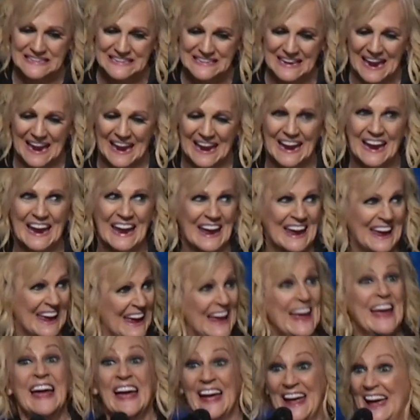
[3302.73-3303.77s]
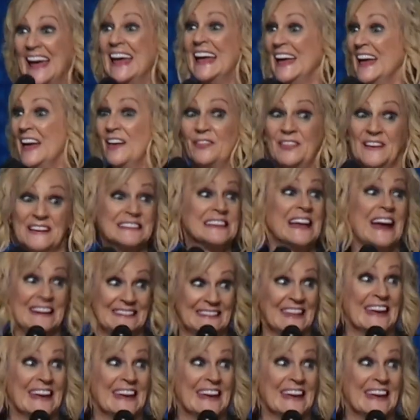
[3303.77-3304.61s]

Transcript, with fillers: say, this ain't